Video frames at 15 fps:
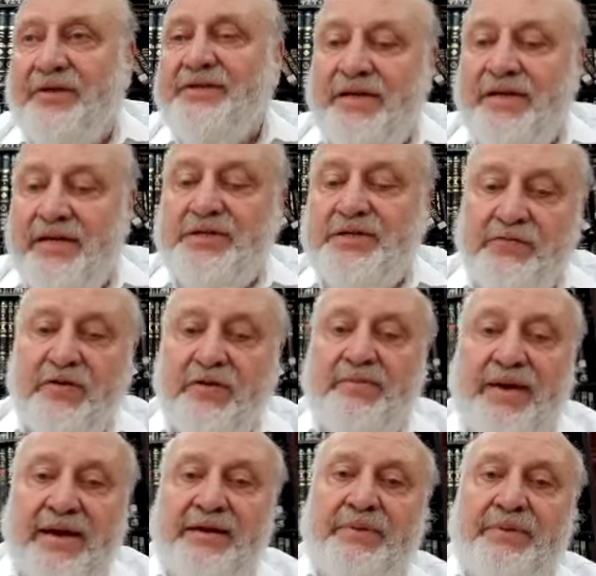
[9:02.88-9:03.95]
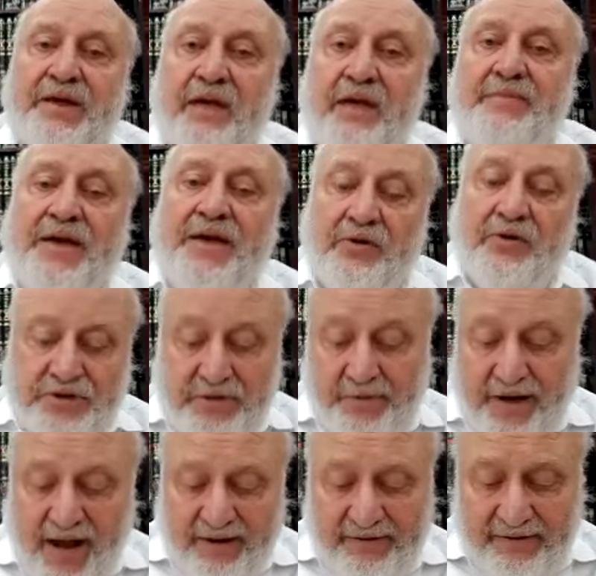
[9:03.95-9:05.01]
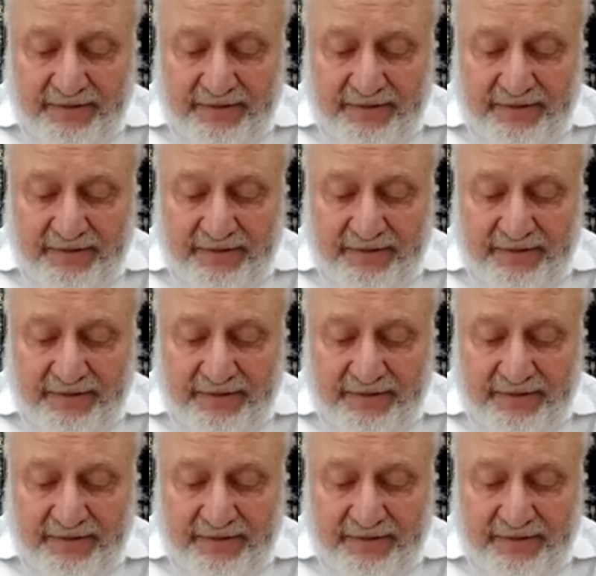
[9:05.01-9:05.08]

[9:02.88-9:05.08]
the Easter remain beyond my ownership or not?